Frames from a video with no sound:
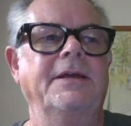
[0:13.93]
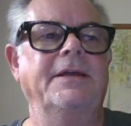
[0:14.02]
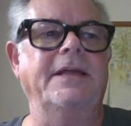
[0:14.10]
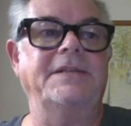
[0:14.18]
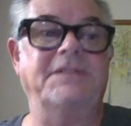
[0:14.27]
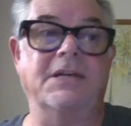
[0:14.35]

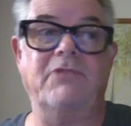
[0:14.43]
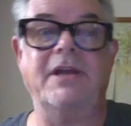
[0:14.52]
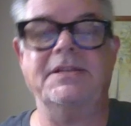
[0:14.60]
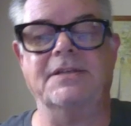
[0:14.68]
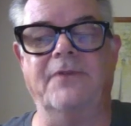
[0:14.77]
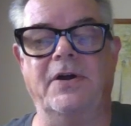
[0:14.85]
It's a
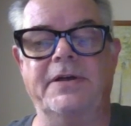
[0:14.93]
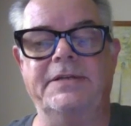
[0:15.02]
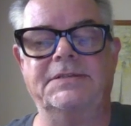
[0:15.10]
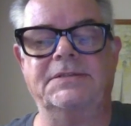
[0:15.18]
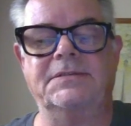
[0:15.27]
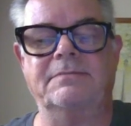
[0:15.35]
great
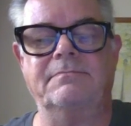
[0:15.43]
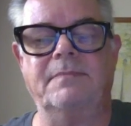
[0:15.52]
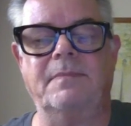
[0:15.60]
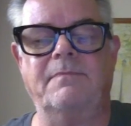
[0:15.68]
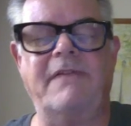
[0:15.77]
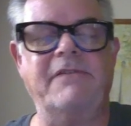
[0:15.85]
device,
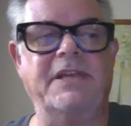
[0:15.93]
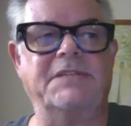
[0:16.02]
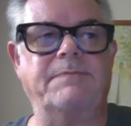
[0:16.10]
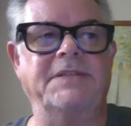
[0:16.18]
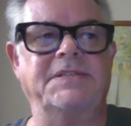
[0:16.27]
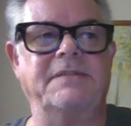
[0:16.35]
very
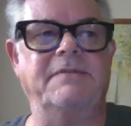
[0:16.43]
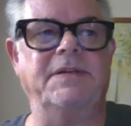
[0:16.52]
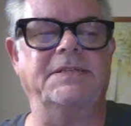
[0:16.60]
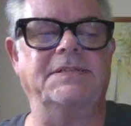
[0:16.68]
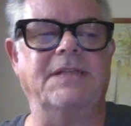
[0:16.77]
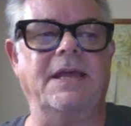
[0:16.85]
expensive in
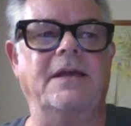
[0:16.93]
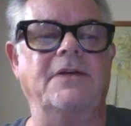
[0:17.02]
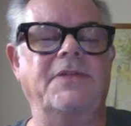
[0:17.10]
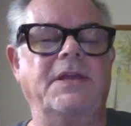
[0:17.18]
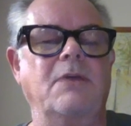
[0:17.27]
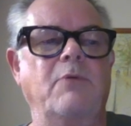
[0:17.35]
its day. I
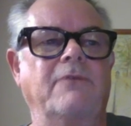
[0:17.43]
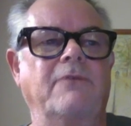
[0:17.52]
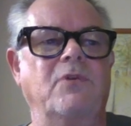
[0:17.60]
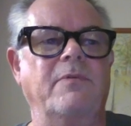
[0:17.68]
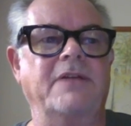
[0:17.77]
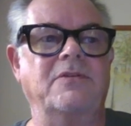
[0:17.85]
think it went
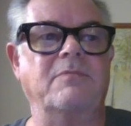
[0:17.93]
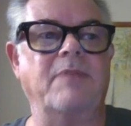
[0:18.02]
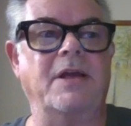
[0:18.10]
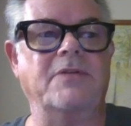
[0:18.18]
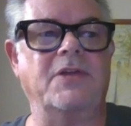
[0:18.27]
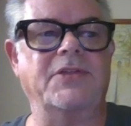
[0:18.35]
for around
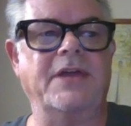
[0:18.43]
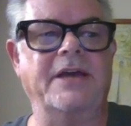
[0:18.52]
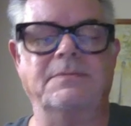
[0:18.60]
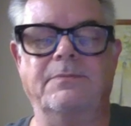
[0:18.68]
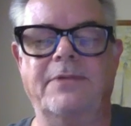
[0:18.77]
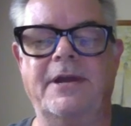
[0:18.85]
about
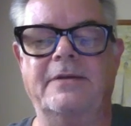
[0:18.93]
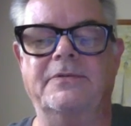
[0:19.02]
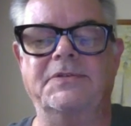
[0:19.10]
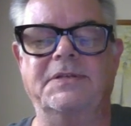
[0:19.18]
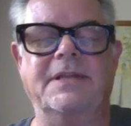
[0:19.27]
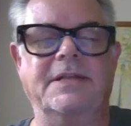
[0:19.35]

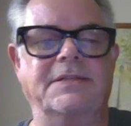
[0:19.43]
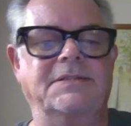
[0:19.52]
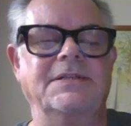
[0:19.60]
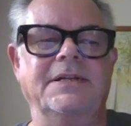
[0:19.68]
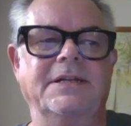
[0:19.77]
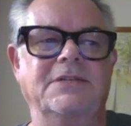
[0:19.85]
£1,000, and that's
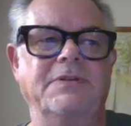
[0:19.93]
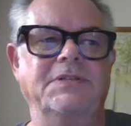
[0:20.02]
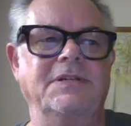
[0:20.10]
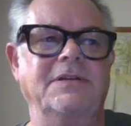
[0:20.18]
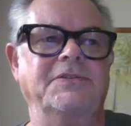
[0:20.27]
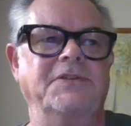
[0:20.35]
nearly
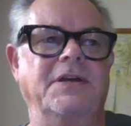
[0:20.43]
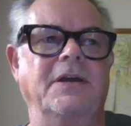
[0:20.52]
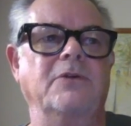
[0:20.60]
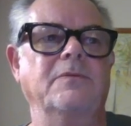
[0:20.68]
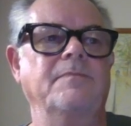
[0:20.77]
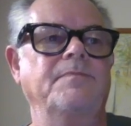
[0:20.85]
20 years
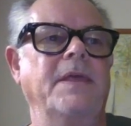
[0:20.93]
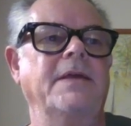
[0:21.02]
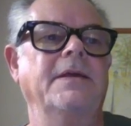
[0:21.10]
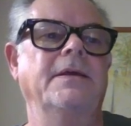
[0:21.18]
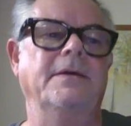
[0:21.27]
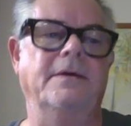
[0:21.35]
ago.
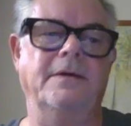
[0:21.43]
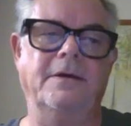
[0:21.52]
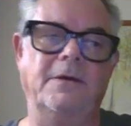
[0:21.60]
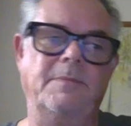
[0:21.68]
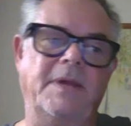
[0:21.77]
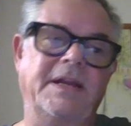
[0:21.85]

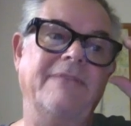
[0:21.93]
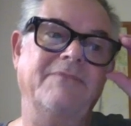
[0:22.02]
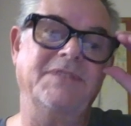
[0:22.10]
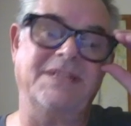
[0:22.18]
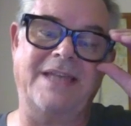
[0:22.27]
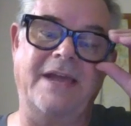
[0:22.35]
And even
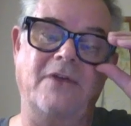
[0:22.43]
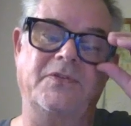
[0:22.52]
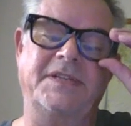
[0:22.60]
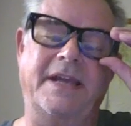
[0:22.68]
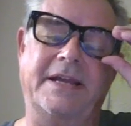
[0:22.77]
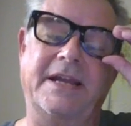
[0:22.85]
today on the
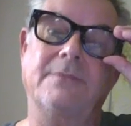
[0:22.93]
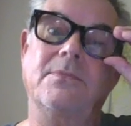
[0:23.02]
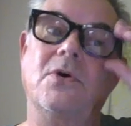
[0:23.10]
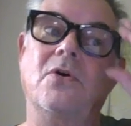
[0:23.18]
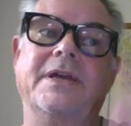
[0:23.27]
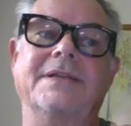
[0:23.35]
second-hand
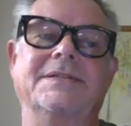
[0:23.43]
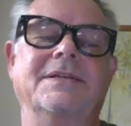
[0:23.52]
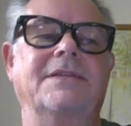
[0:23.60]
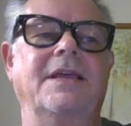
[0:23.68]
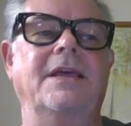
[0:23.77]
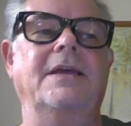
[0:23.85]
market,
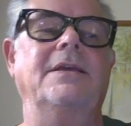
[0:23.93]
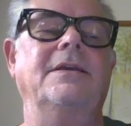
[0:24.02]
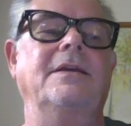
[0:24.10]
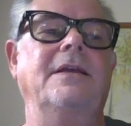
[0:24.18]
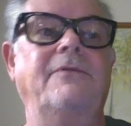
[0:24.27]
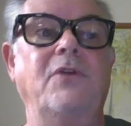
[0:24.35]

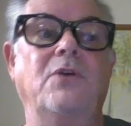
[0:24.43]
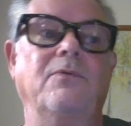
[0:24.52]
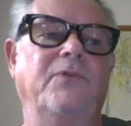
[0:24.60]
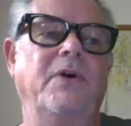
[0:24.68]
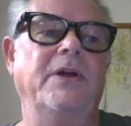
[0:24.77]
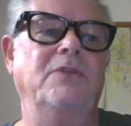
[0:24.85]
if you can
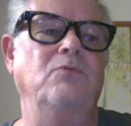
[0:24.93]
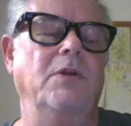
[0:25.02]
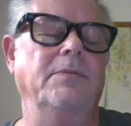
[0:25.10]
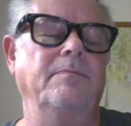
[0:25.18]
find one,